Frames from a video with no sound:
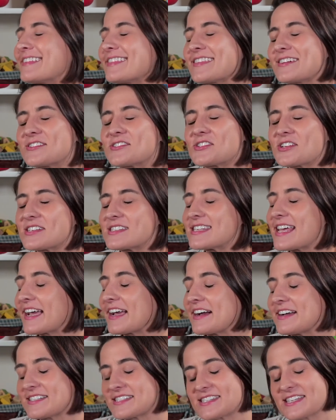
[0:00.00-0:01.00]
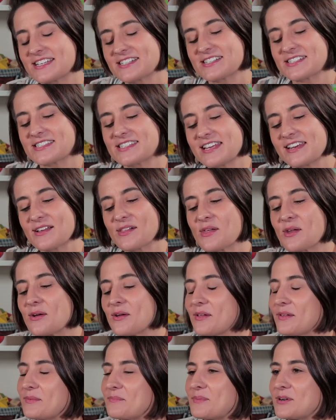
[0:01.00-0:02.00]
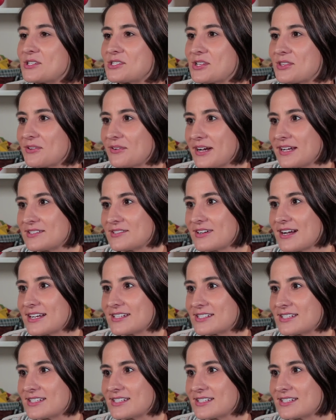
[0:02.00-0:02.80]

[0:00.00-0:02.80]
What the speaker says: they're just like us. They just need a little push in the right direction.